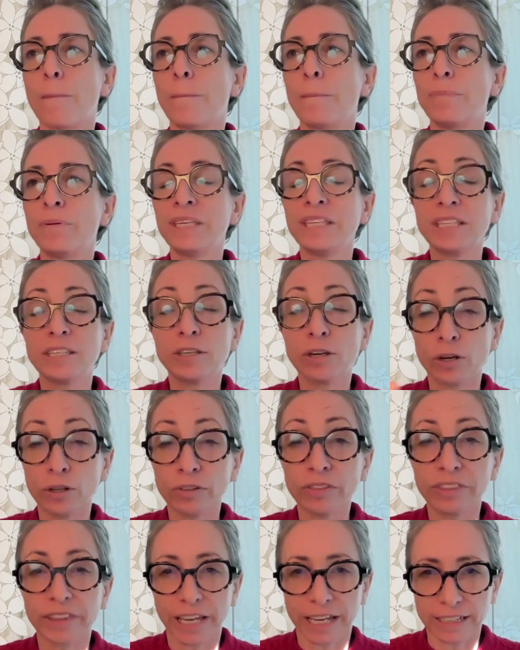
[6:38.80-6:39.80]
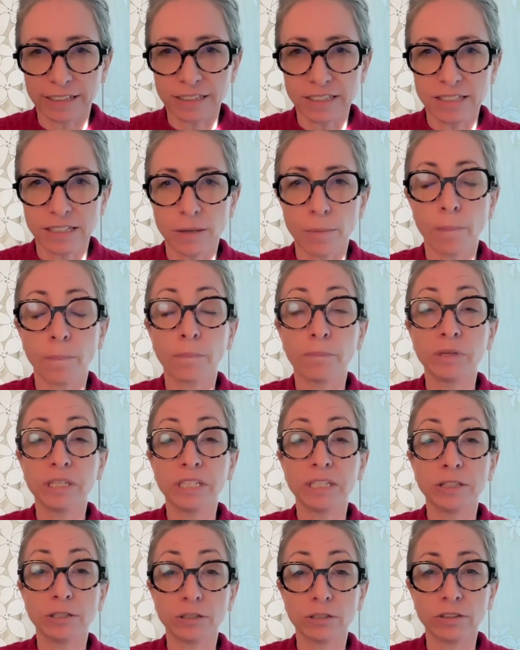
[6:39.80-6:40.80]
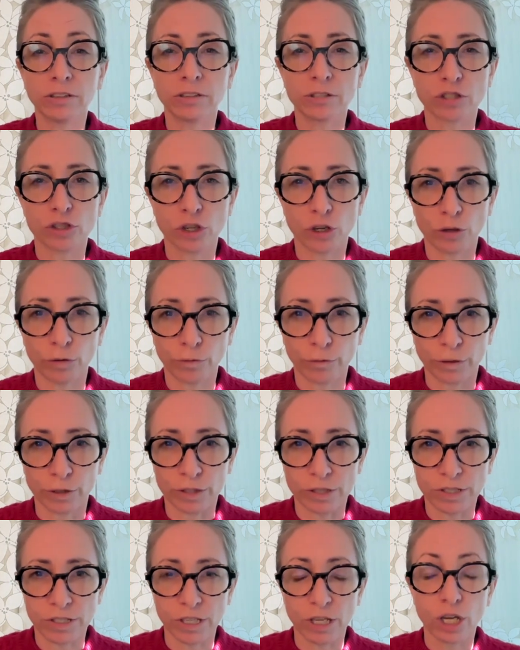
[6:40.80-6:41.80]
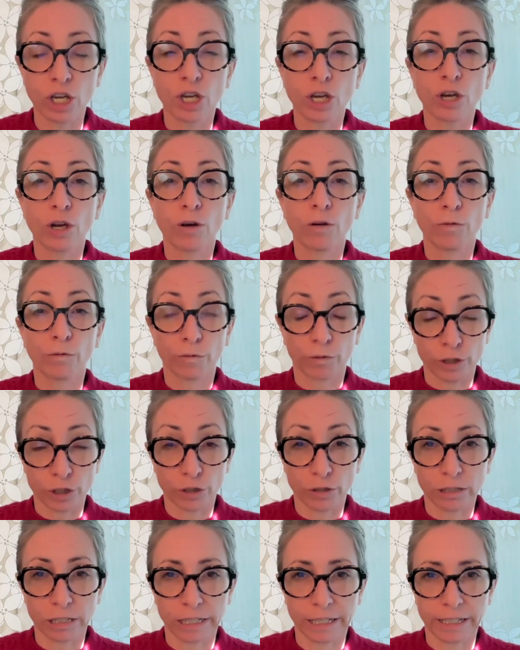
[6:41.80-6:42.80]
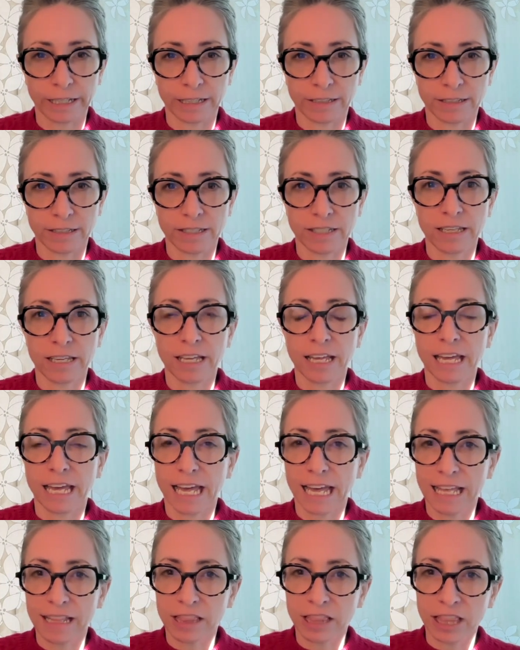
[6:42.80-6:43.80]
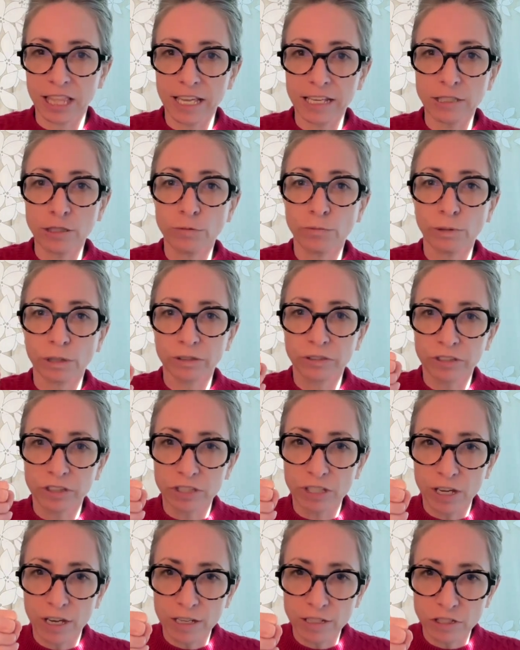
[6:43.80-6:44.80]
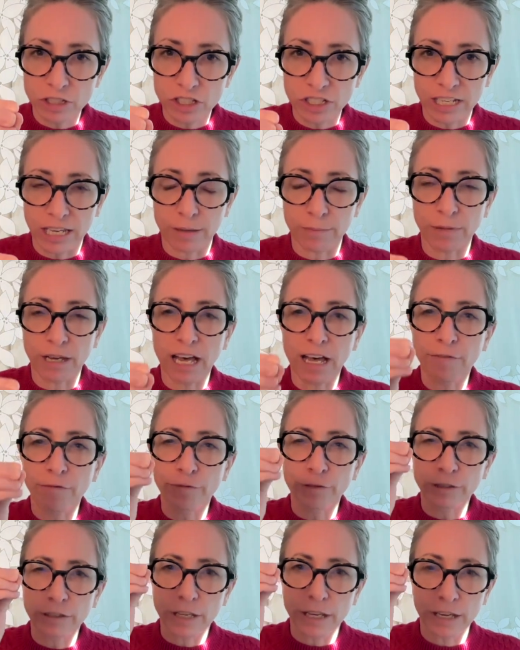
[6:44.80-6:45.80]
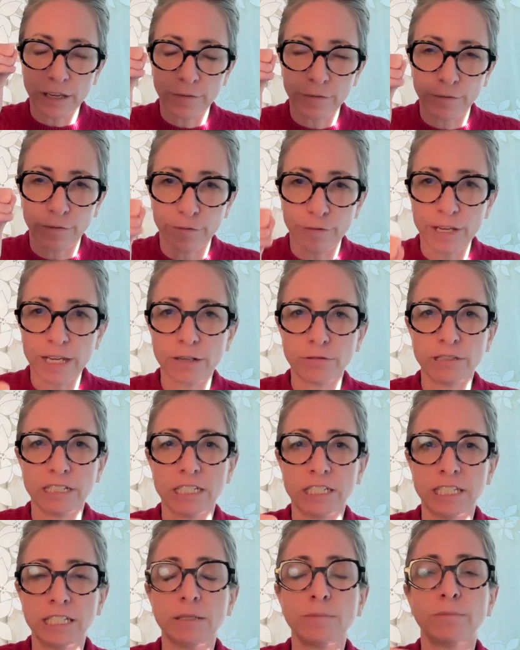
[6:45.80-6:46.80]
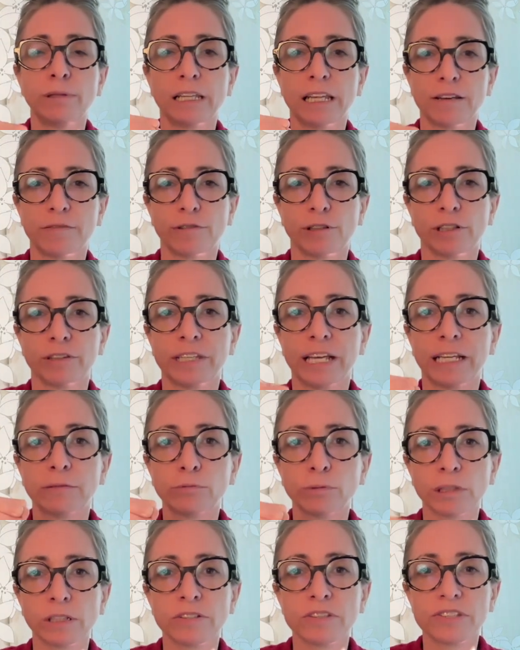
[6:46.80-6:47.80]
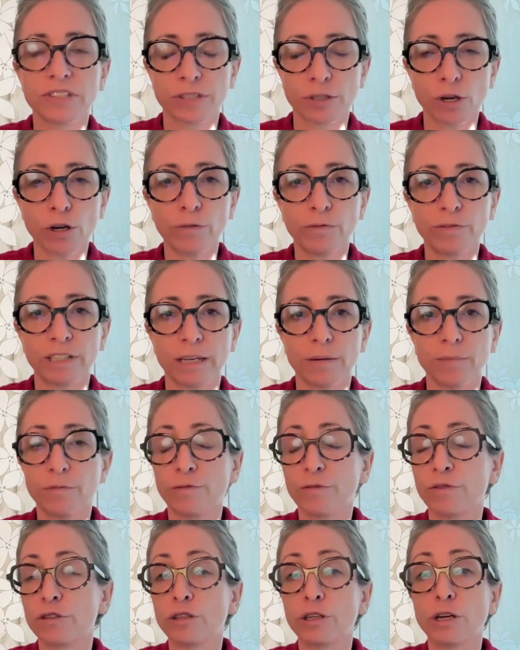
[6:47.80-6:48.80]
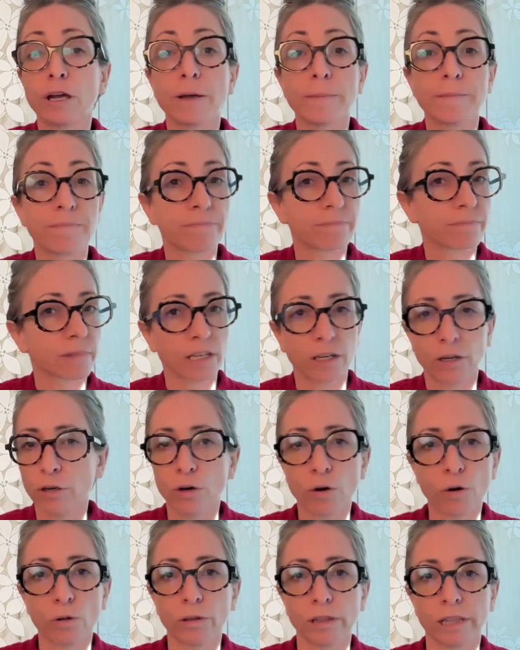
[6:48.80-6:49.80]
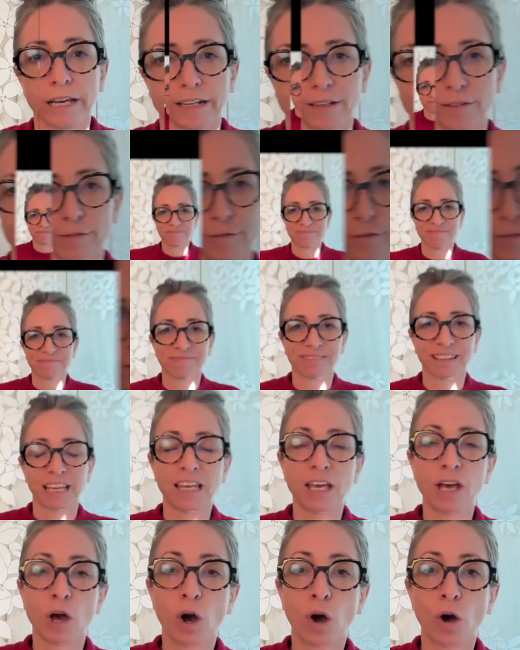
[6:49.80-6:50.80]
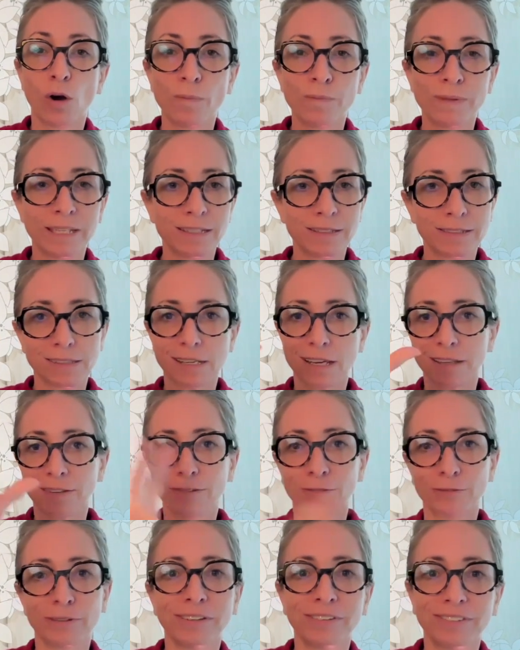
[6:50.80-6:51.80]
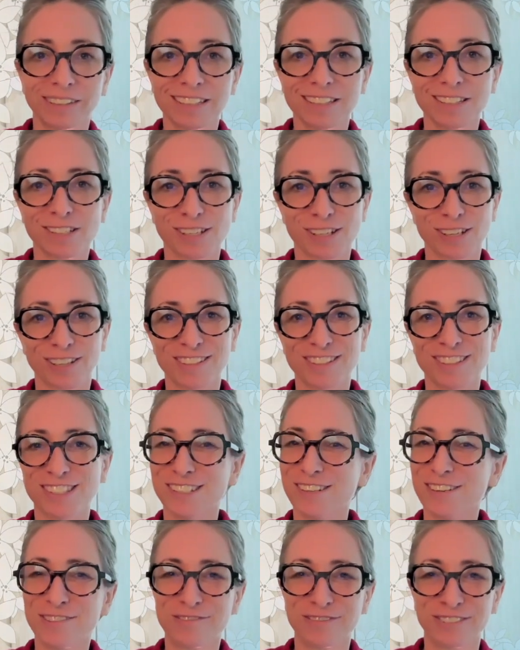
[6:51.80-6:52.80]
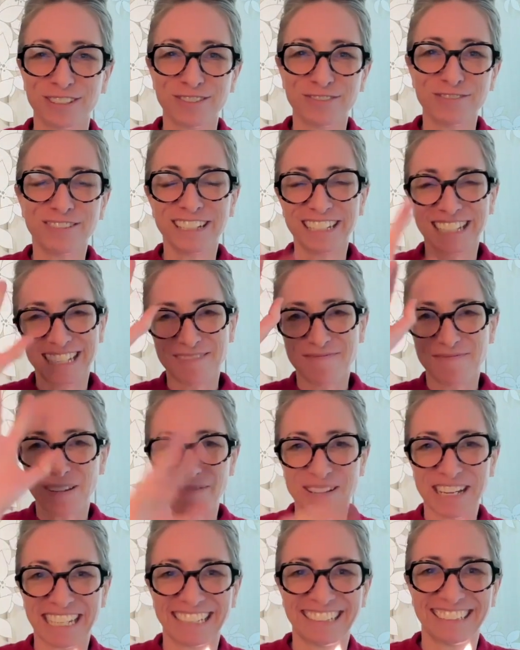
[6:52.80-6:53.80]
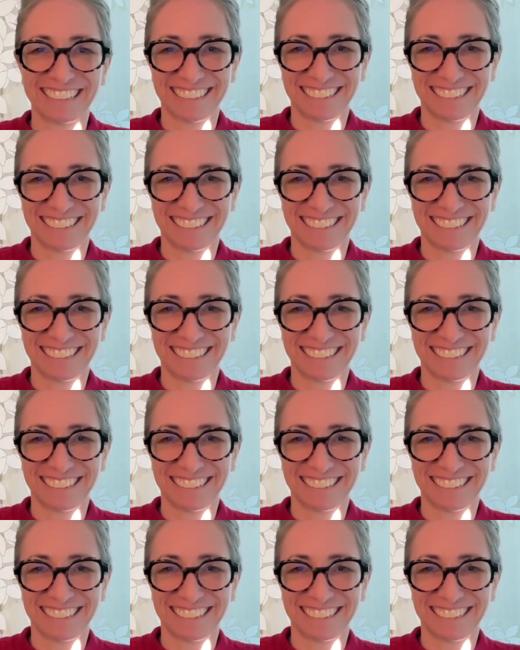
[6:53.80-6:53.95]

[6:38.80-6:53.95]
beyond that, beyond the surface for your clients? And then you will touch them at a very deep level that will serve them for a whole life. Hope these three things serve you. Bye bye.